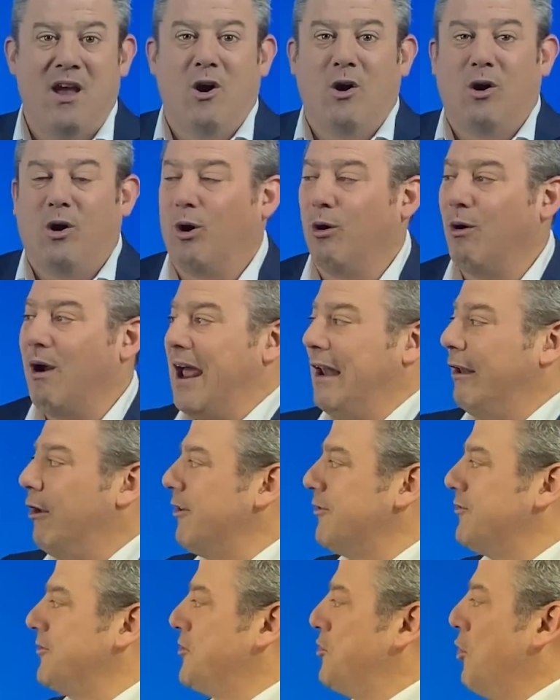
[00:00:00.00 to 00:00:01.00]
All right,
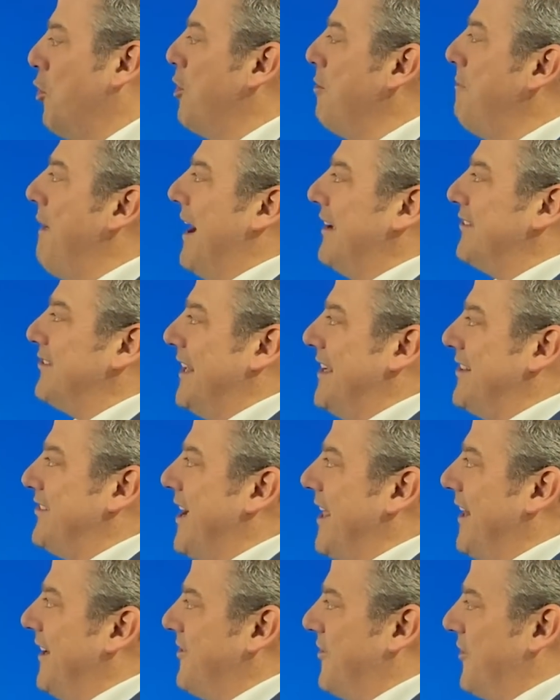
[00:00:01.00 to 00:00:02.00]
lots to talk about. So let's
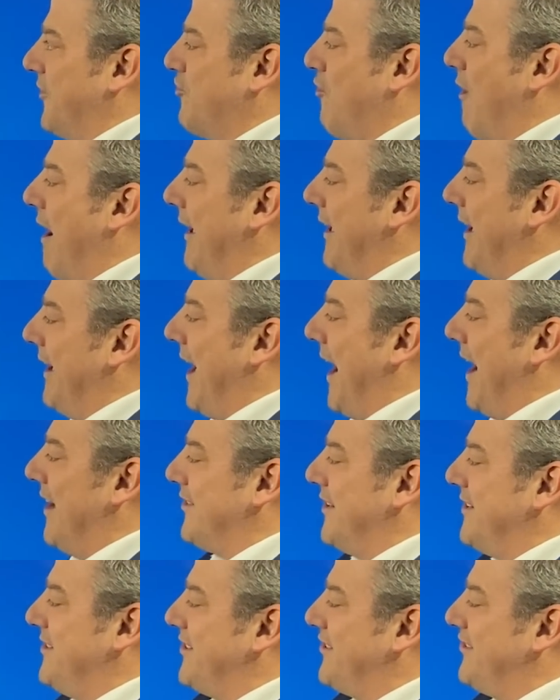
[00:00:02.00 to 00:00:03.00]
get into the tracking. As
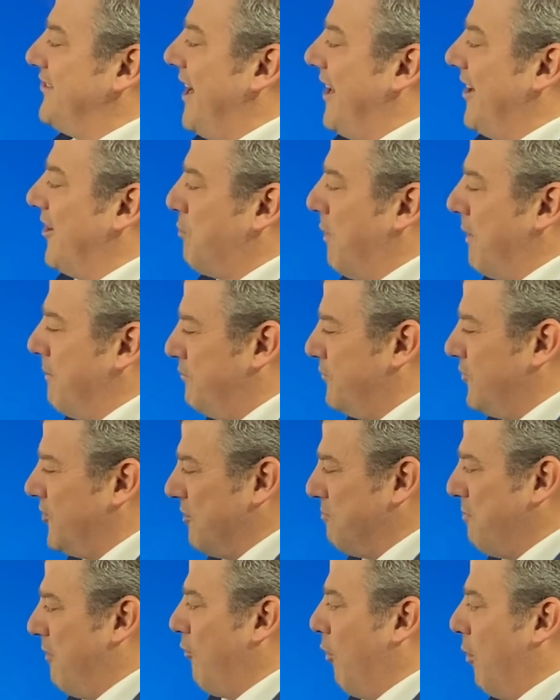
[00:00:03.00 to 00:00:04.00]
I just said, as we just
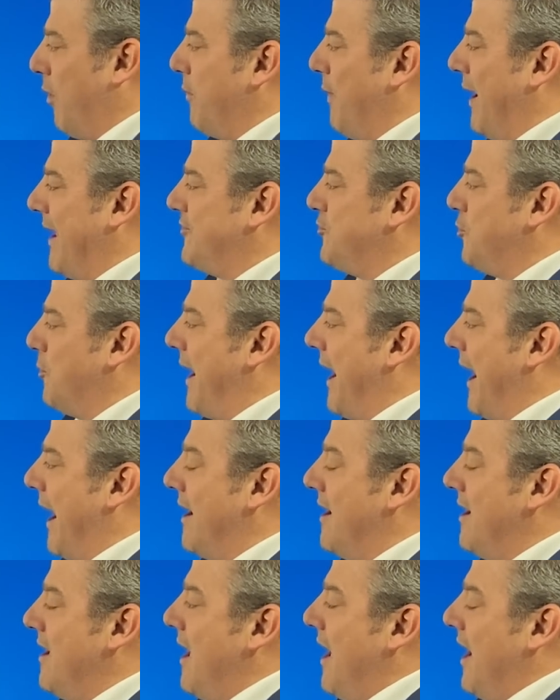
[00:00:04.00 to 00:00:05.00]
before we went to air,
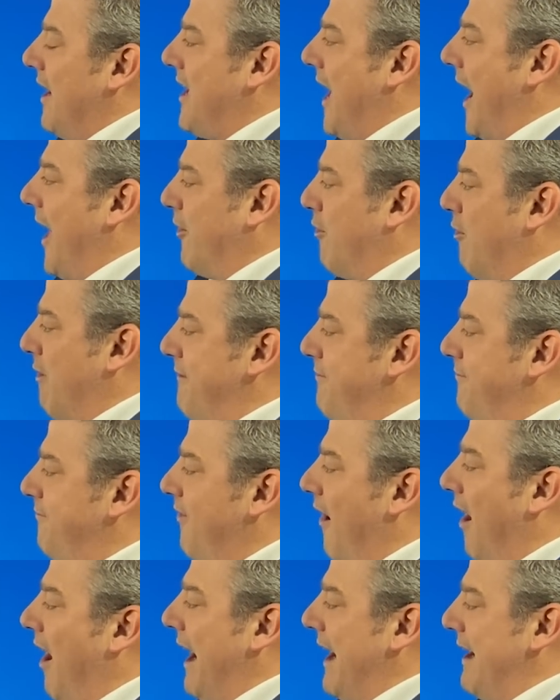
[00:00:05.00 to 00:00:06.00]
category
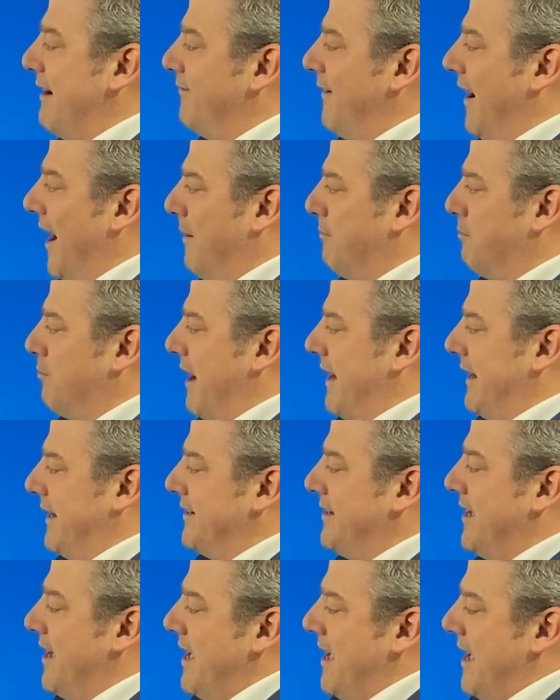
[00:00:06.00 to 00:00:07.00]
five
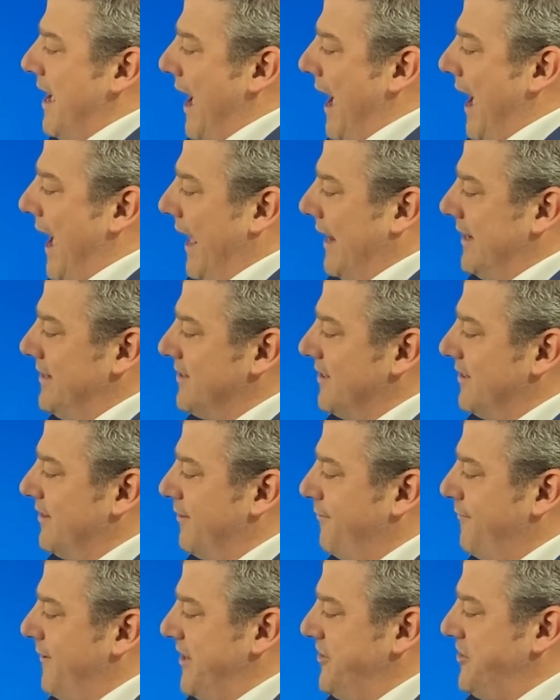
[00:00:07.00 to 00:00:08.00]
upgraded, and the
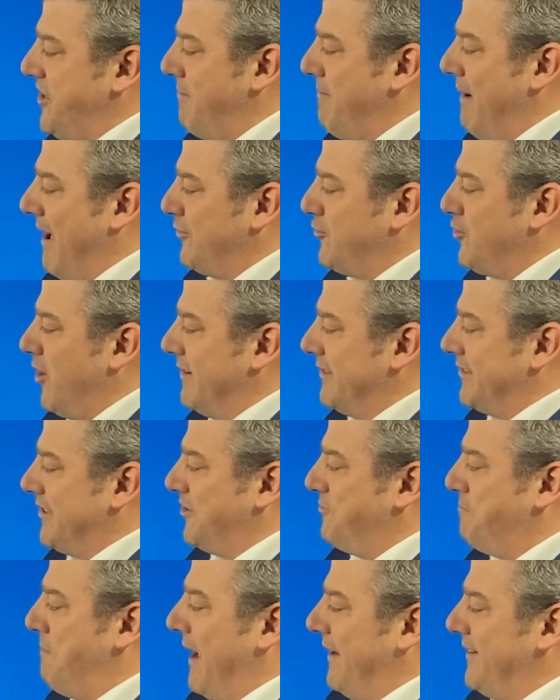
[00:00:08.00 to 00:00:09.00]
Fiji Met Service
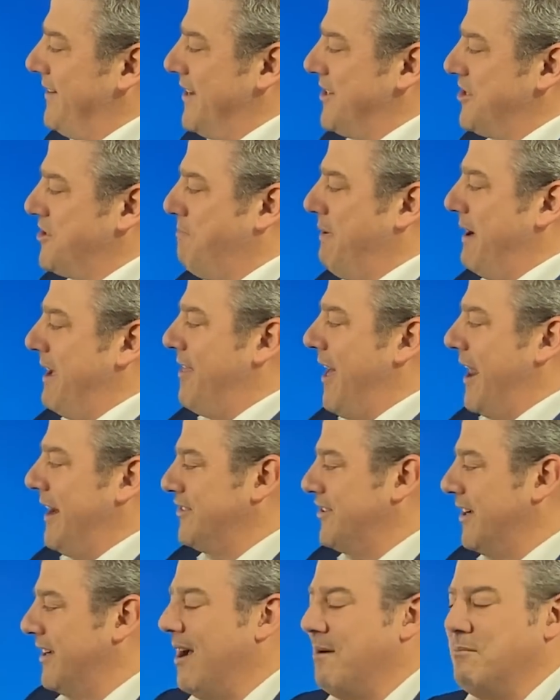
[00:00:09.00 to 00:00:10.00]
expecting it to be that as
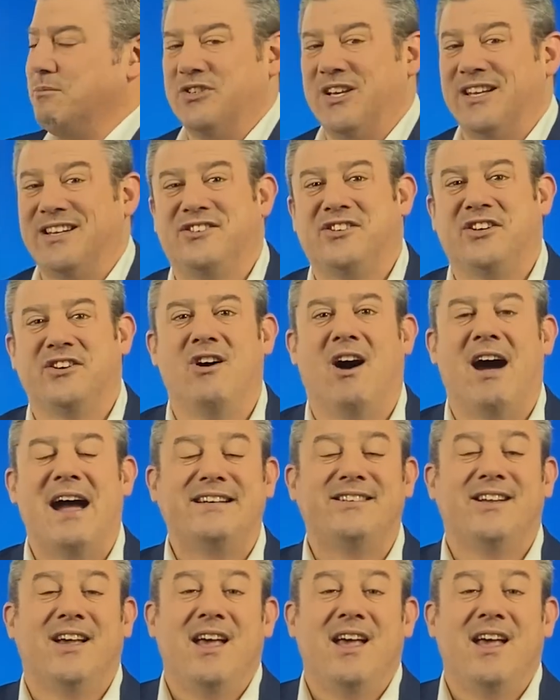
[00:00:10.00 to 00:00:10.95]
it comes in tonight.